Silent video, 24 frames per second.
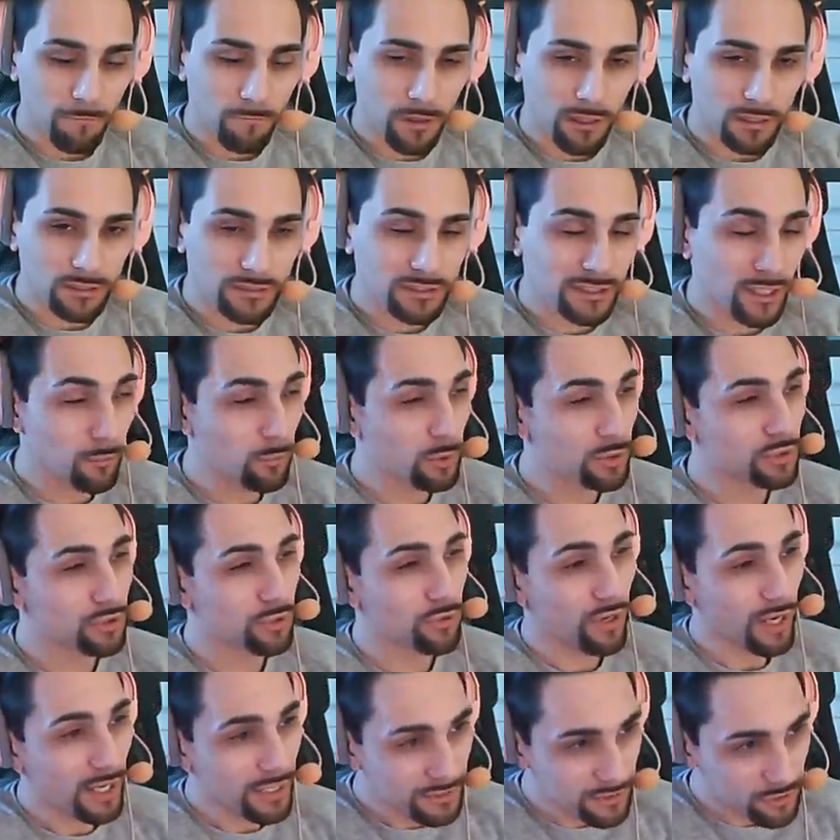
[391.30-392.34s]
someone
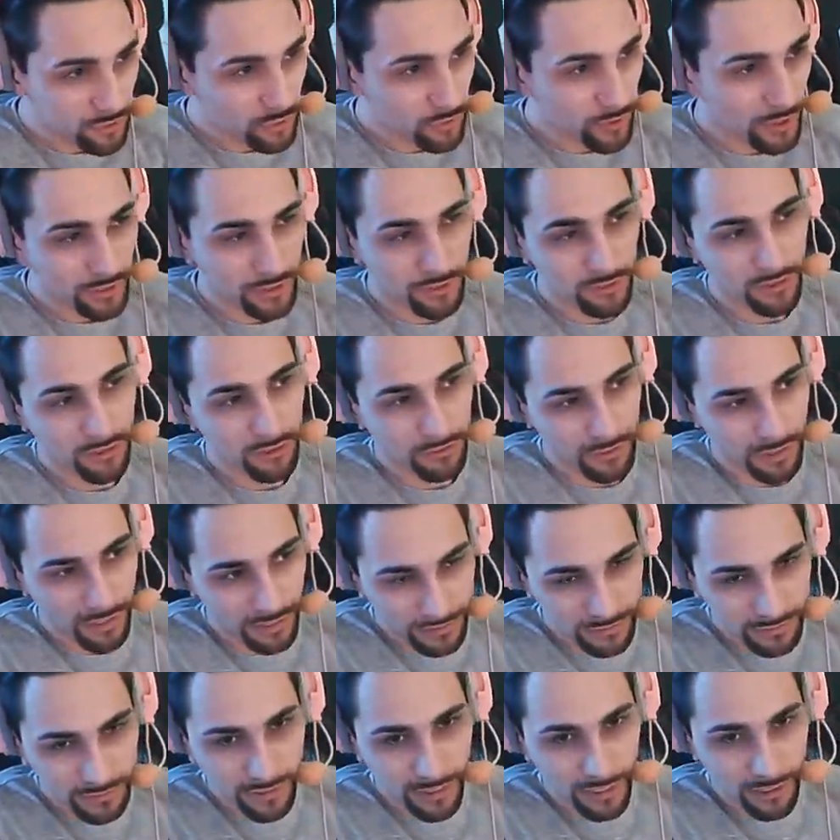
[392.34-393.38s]
tries to
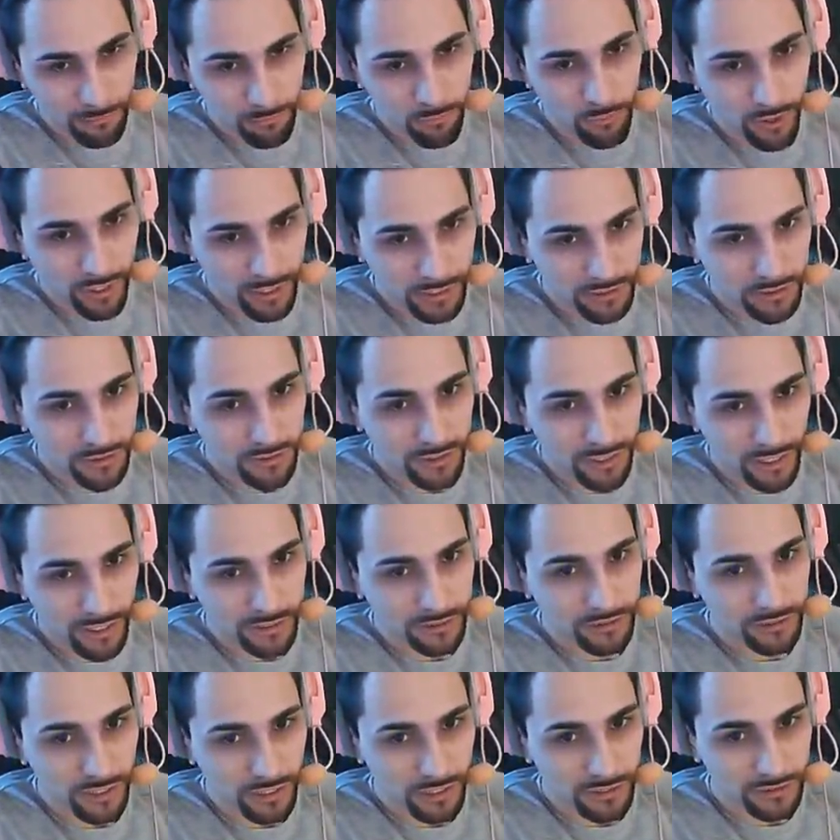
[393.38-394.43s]
escape reaction tech
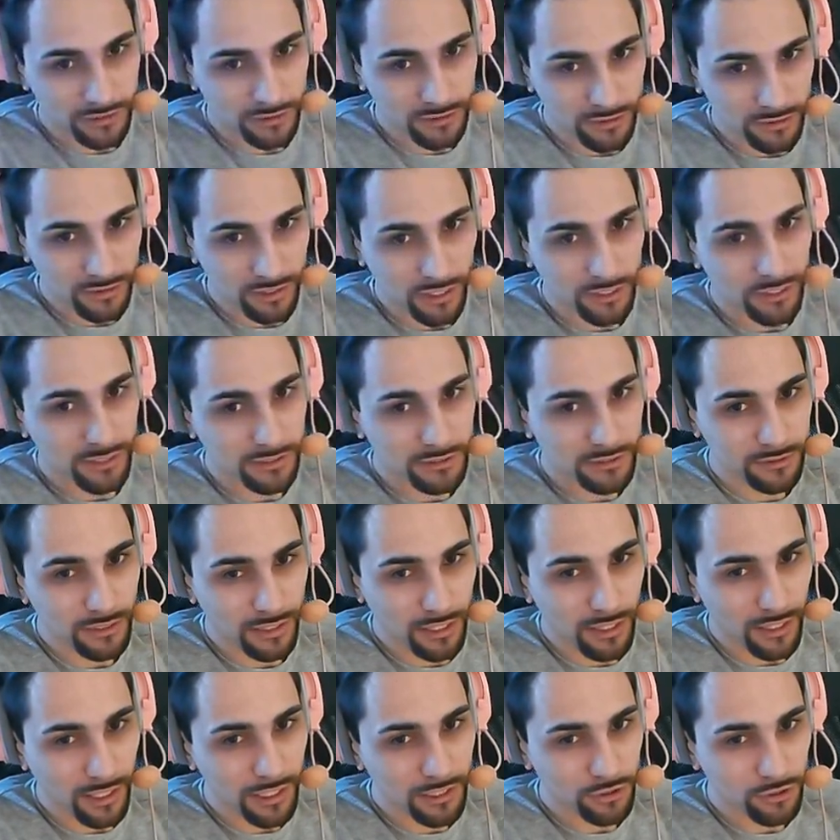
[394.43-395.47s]
chase and he's
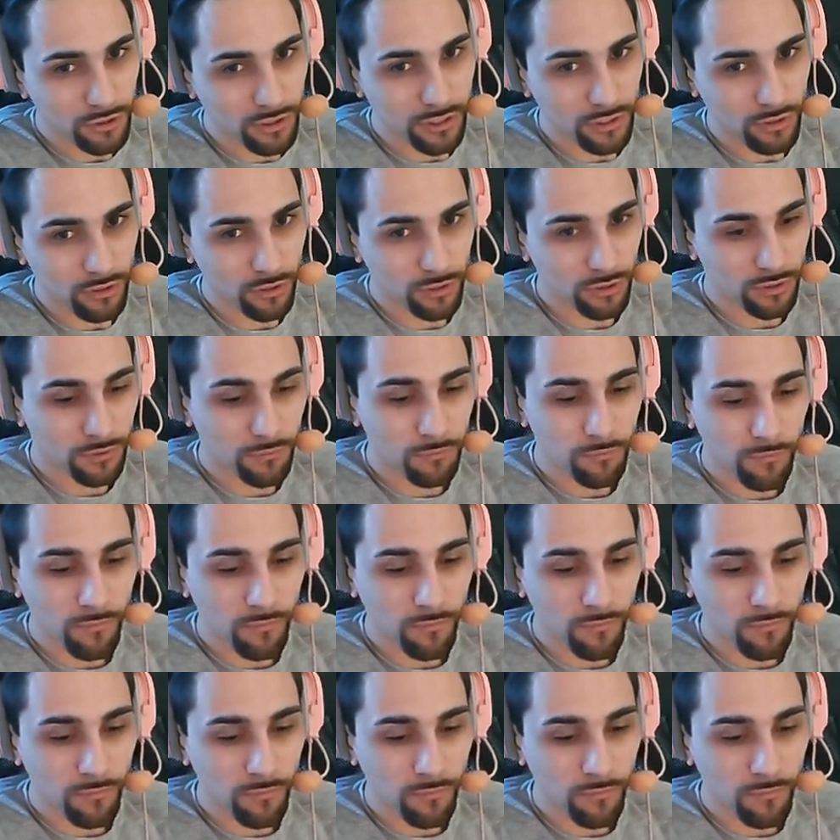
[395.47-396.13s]
actually good,